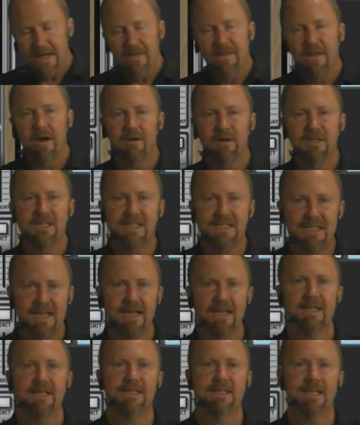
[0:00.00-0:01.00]
There are
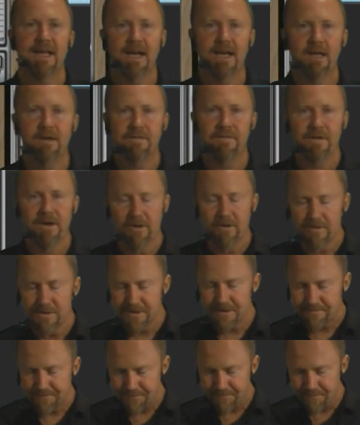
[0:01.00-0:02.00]
6
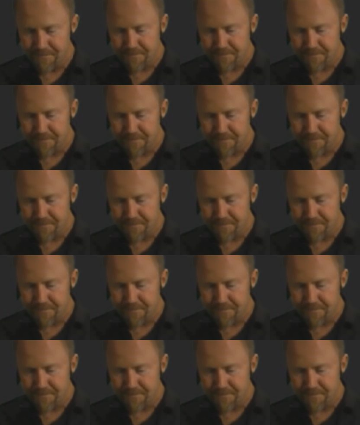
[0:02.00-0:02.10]
LFOs